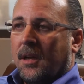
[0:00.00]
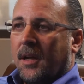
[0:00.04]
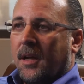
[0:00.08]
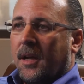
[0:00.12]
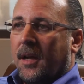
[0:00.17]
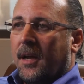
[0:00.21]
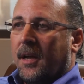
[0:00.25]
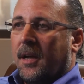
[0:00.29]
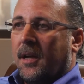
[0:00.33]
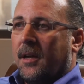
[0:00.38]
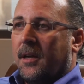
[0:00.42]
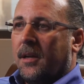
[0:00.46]

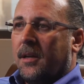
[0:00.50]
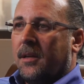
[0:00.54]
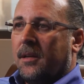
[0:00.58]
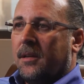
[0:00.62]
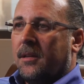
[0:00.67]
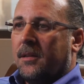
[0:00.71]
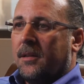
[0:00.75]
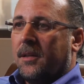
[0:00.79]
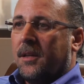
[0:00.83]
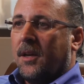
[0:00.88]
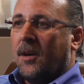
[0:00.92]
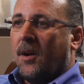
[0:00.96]

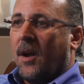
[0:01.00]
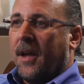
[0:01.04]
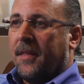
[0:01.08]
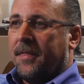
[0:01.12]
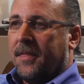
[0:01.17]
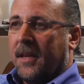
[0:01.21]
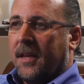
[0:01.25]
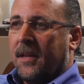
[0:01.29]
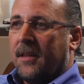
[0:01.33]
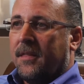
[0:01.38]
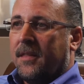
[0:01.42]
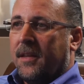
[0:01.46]
I
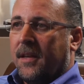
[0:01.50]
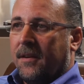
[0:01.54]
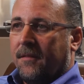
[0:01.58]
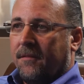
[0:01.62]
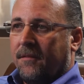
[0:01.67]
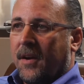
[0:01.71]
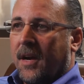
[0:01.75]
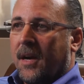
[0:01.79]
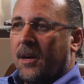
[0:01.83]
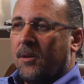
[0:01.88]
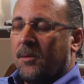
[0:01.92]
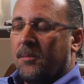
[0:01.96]
think the
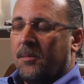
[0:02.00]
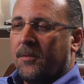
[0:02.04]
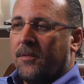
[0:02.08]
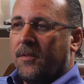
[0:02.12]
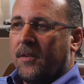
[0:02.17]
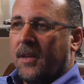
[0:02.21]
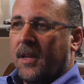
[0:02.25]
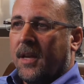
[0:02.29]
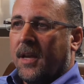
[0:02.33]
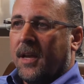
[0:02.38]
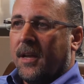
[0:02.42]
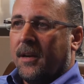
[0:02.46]
environment
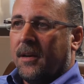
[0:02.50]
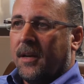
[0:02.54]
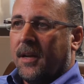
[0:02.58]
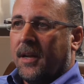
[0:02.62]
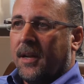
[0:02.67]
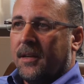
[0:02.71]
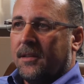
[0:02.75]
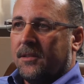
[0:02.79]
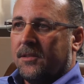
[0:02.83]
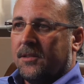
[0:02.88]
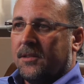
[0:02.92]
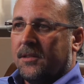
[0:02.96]
for that
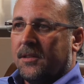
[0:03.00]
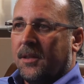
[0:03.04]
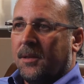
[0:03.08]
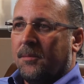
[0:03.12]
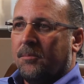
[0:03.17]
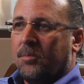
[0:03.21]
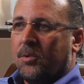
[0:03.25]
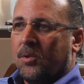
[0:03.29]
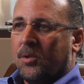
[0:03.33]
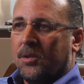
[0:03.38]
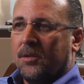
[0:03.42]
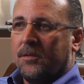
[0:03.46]
has
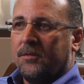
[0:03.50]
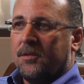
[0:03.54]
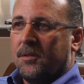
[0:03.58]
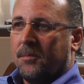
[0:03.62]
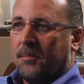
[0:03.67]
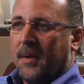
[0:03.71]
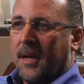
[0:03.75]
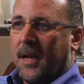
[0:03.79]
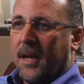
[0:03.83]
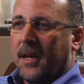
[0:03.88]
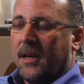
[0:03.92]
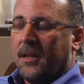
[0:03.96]
improved
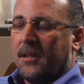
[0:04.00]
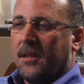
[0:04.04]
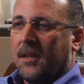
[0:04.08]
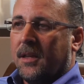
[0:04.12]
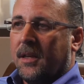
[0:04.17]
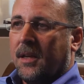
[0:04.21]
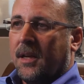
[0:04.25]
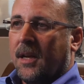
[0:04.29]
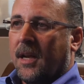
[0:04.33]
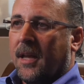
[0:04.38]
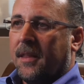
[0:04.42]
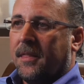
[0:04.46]

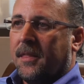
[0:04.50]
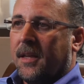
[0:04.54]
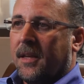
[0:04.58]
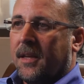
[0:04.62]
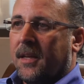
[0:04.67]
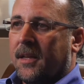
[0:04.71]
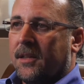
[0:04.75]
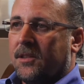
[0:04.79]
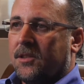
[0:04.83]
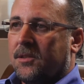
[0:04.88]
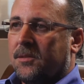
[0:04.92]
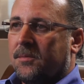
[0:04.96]
dramatically. I
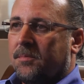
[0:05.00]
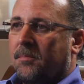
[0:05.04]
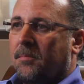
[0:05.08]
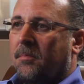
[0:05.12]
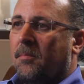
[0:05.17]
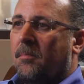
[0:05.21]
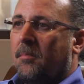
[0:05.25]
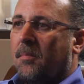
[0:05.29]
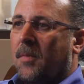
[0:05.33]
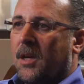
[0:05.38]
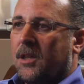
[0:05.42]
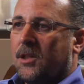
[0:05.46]
think it's
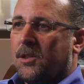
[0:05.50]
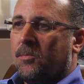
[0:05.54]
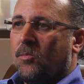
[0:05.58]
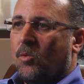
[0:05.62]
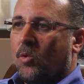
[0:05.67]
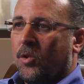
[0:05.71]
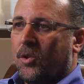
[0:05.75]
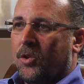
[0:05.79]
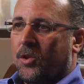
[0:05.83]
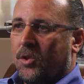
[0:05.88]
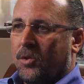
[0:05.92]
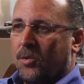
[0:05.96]
much
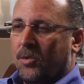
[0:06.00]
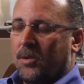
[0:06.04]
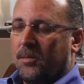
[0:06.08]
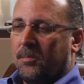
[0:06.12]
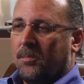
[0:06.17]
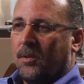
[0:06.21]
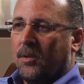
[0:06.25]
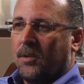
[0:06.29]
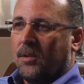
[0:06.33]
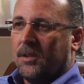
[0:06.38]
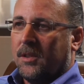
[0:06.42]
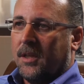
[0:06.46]
more
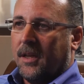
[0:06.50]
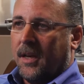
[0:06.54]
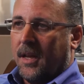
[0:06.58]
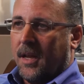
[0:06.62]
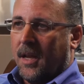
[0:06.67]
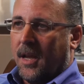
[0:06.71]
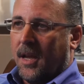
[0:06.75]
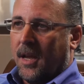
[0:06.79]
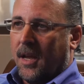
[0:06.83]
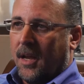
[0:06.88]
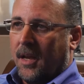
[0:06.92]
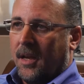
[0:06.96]
doable
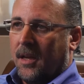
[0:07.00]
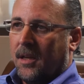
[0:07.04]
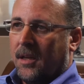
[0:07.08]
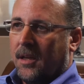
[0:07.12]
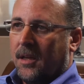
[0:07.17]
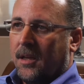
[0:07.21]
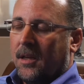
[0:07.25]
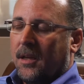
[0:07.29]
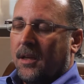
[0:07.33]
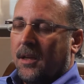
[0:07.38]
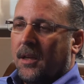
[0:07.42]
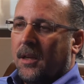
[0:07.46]
today
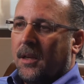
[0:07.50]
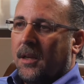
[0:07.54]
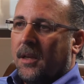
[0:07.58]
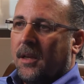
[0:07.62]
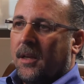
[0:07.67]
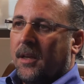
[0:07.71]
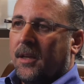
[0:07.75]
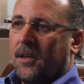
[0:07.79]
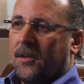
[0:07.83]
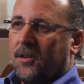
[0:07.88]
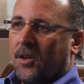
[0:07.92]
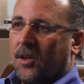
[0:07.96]

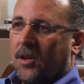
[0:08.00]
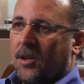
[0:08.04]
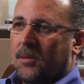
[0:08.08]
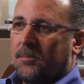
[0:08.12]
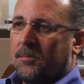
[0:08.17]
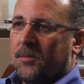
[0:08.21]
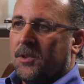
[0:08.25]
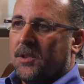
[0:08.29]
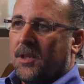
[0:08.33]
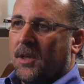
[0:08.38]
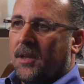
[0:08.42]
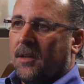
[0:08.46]
in
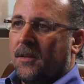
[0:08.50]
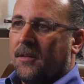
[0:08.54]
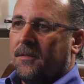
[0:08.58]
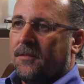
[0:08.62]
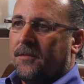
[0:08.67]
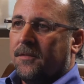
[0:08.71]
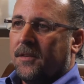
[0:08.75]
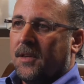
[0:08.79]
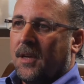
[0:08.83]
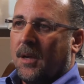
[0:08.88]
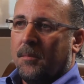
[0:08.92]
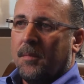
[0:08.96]
terms
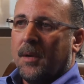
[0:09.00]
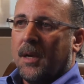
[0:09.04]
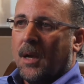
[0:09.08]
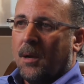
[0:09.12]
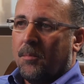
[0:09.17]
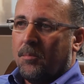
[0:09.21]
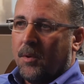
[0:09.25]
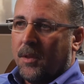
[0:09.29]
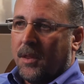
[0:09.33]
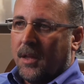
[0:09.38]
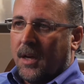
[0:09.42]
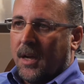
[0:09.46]
of coming
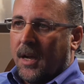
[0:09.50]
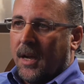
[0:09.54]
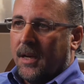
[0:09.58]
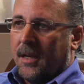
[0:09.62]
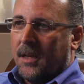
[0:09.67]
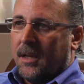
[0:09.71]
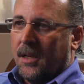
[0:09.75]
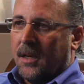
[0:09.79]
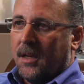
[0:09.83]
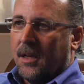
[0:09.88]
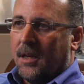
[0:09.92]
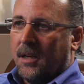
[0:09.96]
up with an
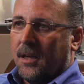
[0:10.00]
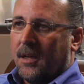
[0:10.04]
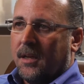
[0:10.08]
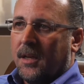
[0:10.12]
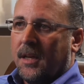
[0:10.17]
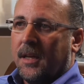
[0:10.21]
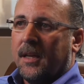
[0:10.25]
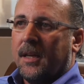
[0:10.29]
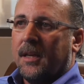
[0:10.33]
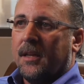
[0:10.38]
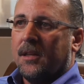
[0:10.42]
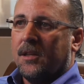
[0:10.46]
idea,
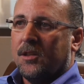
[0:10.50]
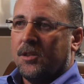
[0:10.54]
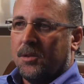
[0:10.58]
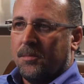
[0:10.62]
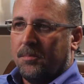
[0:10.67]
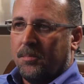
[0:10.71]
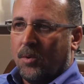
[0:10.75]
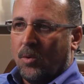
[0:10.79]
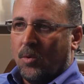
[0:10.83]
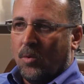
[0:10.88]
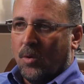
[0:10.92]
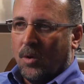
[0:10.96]
getting the
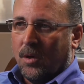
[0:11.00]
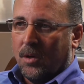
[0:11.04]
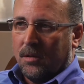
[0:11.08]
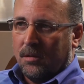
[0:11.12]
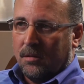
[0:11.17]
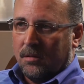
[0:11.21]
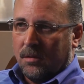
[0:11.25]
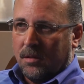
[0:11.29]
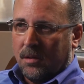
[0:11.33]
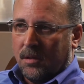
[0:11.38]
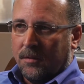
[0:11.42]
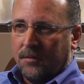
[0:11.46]
support
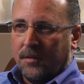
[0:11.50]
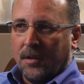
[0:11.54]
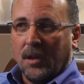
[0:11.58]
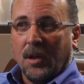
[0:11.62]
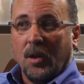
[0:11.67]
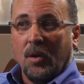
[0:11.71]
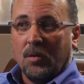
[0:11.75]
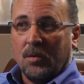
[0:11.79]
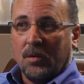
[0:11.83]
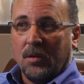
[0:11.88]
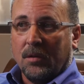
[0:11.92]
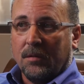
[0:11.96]
of the
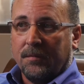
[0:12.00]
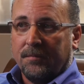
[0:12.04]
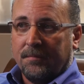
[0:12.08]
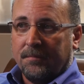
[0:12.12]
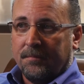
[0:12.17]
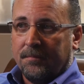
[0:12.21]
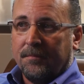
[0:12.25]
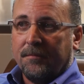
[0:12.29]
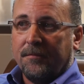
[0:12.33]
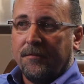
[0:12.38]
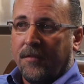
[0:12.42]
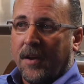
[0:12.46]
local
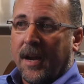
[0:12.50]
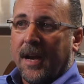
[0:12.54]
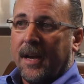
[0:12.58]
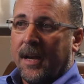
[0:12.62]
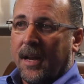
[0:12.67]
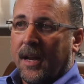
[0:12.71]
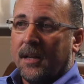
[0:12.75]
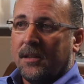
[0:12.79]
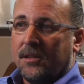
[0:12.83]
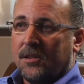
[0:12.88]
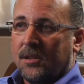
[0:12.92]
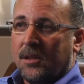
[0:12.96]

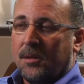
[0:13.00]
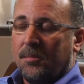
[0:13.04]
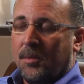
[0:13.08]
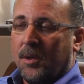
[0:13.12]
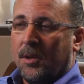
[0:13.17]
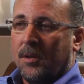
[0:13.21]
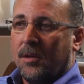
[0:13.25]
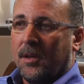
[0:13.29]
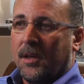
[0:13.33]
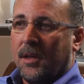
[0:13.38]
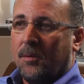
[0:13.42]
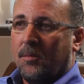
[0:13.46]
finance
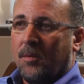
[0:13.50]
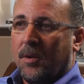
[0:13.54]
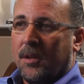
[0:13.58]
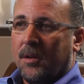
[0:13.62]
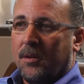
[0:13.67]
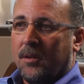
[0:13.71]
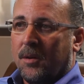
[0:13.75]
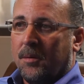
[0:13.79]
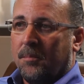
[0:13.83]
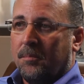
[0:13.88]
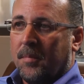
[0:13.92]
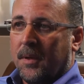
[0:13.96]
community,
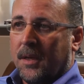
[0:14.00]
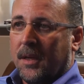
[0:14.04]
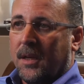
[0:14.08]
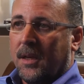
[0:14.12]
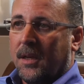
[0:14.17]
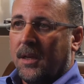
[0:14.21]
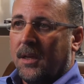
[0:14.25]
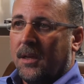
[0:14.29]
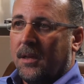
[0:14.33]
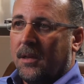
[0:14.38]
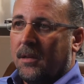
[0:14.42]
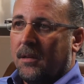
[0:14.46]
whether it
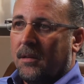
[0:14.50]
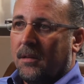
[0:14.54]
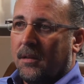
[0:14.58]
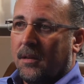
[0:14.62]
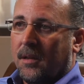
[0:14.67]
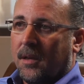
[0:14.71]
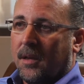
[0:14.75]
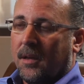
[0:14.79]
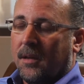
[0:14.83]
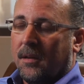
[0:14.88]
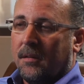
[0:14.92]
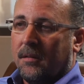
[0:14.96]
be
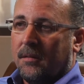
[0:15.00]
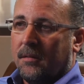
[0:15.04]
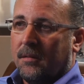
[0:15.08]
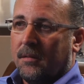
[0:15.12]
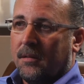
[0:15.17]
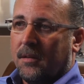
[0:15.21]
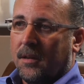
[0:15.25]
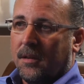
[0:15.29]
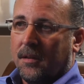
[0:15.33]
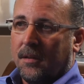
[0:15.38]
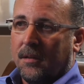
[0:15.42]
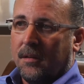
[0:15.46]
the
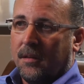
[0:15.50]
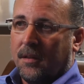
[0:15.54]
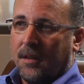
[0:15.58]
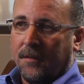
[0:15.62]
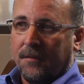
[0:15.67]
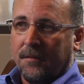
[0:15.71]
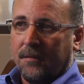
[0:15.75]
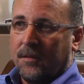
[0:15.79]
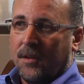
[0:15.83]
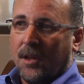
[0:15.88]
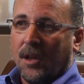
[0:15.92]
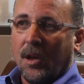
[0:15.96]

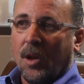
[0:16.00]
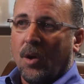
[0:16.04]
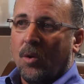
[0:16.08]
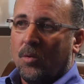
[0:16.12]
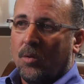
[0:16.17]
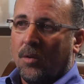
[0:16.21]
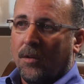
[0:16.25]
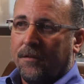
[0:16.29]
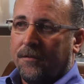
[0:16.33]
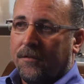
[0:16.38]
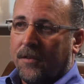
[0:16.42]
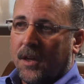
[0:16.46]

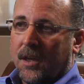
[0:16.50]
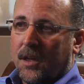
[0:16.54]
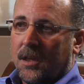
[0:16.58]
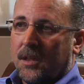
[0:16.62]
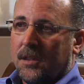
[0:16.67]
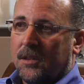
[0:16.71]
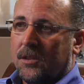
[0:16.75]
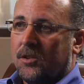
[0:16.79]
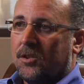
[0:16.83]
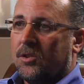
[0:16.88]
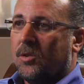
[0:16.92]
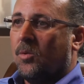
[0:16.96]
local
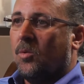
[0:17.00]
funds